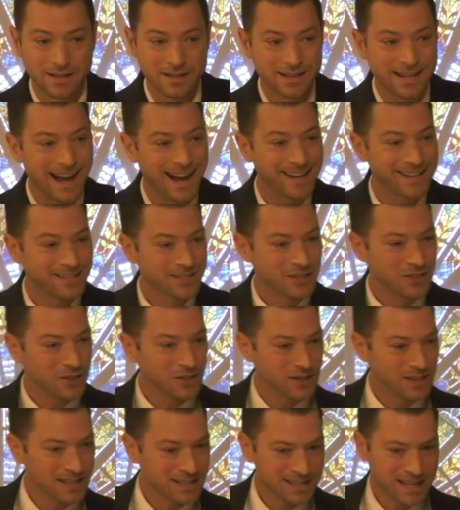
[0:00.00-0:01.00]
God is
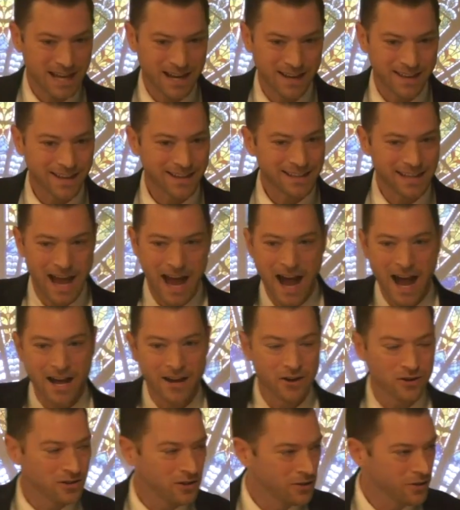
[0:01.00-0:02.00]
good. is kind of like the
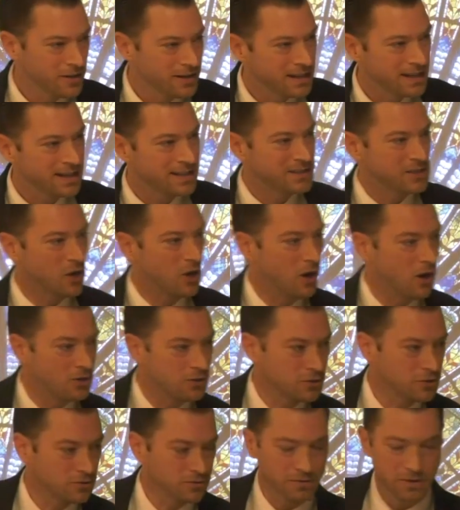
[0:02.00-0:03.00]
higher learning. It's
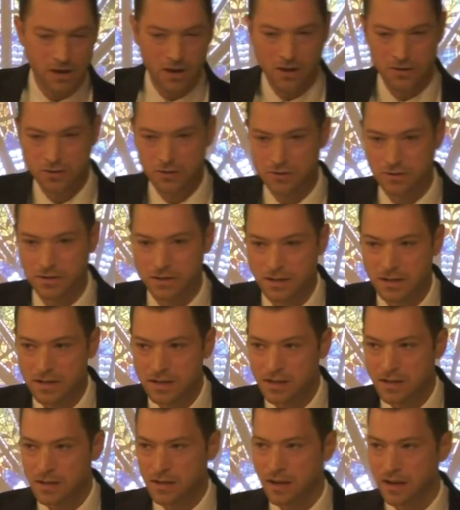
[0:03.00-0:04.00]
ultra, ultra
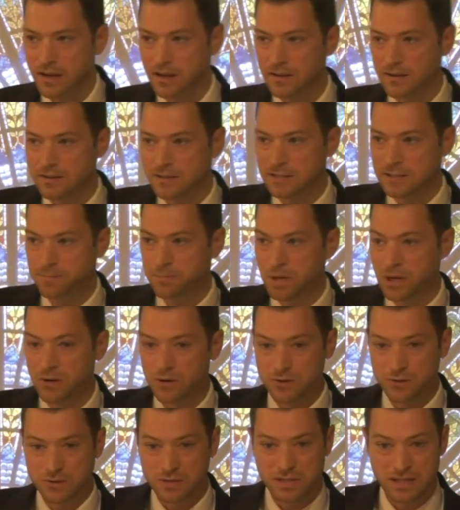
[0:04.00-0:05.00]
uh, uh,
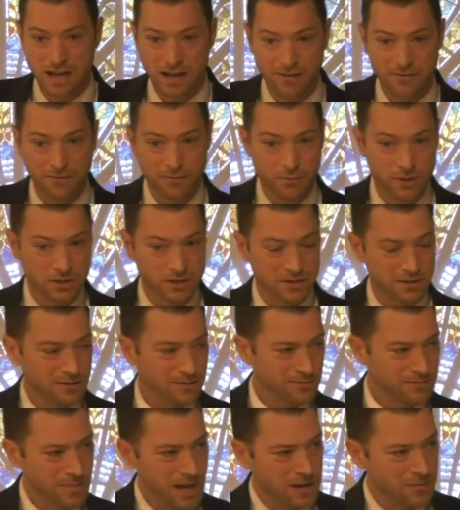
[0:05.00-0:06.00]
spiritual stuff, which
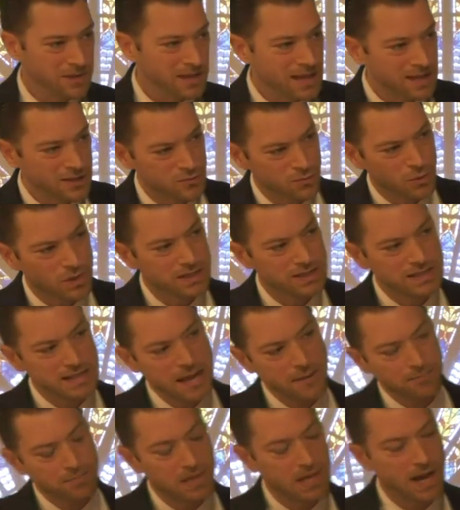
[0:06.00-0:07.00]
maybe that's one
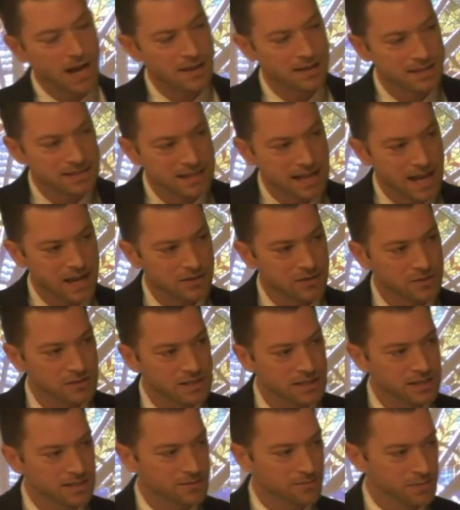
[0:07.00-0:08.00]
step beyond the
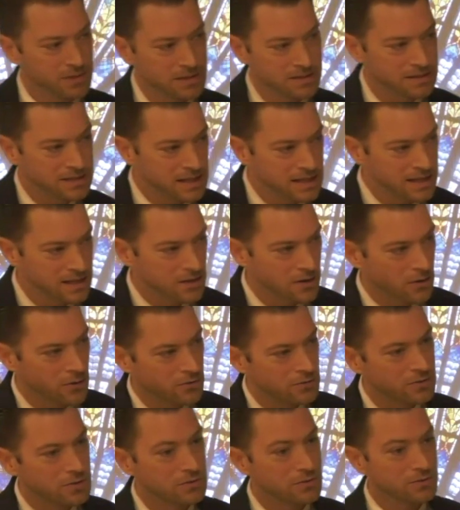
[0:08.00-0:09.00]
Sadducees because they didn't
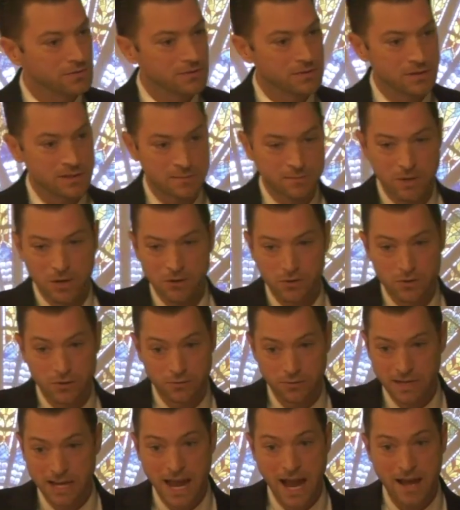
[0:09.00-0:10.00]
hold to spiritual
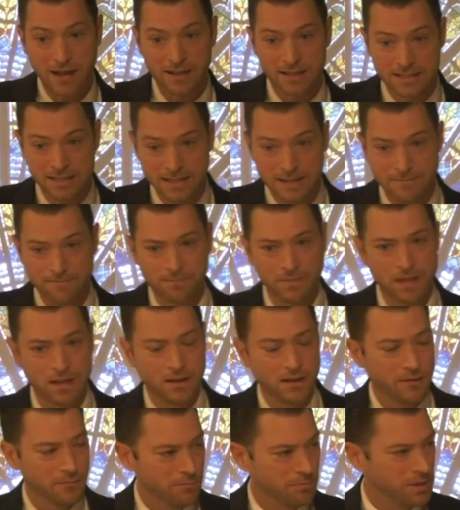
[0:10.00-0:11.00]
reality.
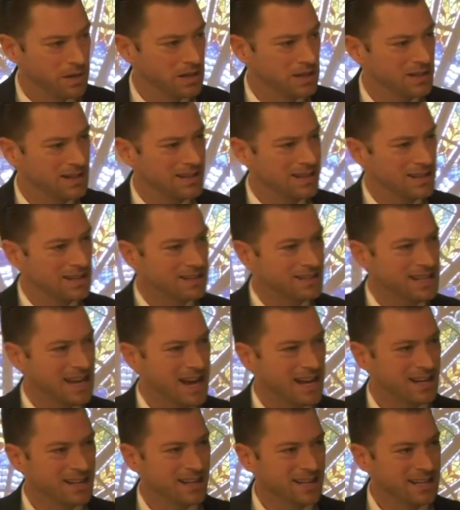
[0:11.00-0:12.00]
But it's
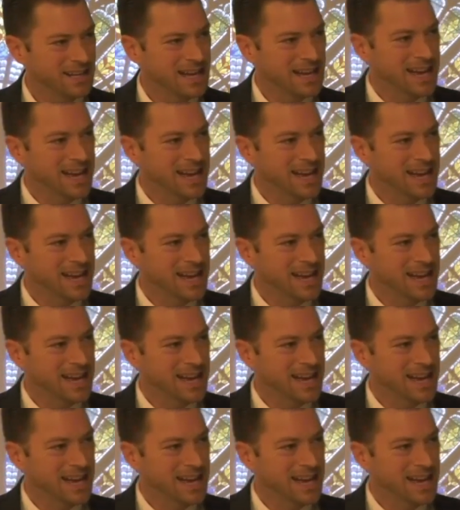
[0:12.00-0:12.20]
kind of like